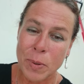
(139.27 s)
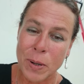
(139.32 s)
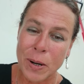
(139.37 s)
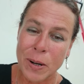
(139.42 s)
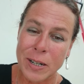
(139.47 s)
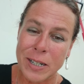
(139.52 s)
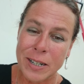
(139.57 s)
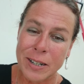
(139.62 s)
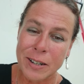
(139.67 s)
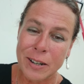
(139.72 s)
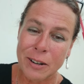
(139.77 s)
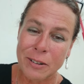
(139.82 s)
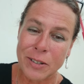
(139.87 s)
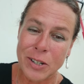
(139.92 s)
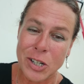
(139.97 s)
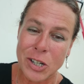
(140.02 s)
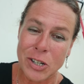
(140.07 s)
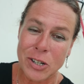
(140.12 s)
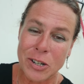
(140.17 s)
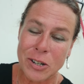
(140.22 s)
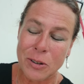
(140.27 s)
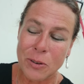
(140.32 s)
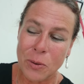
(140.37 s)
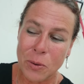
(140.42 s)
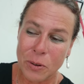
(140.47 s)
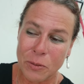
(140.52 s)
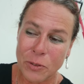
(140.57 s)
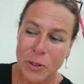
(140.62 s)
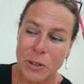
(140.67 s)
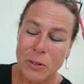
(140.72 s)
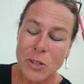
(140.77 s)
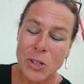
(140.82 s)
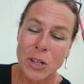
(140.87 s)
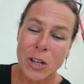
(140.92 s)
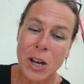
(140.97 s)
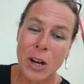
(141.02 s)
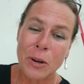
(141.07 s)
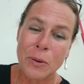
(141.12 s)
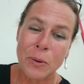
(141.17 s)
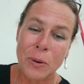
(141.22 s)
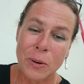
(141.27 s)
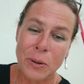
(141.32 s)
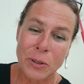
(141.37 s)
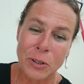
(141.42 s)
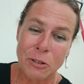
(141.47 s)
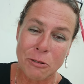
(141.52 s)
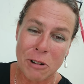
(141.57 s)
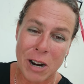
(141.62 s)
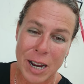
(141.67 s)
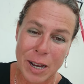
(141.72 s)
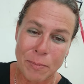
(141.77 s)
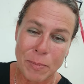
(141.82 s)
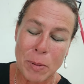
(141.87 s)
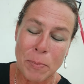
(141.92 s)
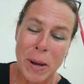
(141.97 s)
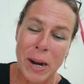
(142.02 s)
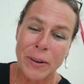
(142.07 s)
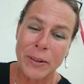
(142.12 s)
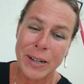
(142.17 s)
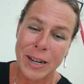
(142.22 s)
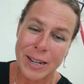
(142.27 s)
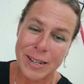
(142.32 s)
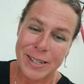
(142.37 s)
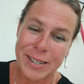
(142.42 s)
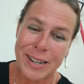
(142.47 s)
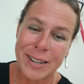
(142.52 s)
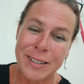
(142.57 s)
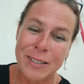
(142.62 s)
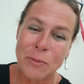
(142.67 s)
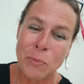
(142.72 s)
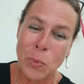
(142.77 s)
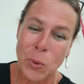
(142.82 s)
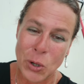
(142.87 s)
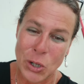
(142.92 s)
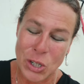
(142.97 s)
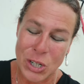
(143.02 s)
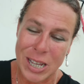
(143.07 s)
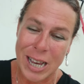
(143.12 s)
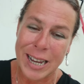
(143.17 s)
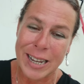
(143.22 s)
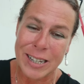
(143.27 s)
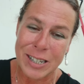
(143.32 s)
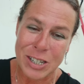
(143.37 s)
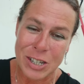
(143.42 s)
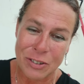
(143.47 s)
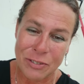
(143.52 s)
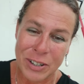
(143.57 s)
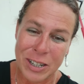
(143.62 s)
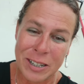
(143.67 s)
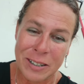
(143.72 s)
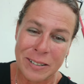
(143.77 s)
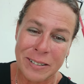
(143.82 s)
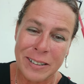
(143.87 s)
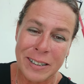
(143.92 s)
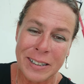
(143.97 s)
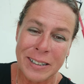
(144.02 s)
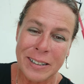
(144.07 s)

and I'd encourage all of you to go on Graham the Baron Hesketh and watch that interview.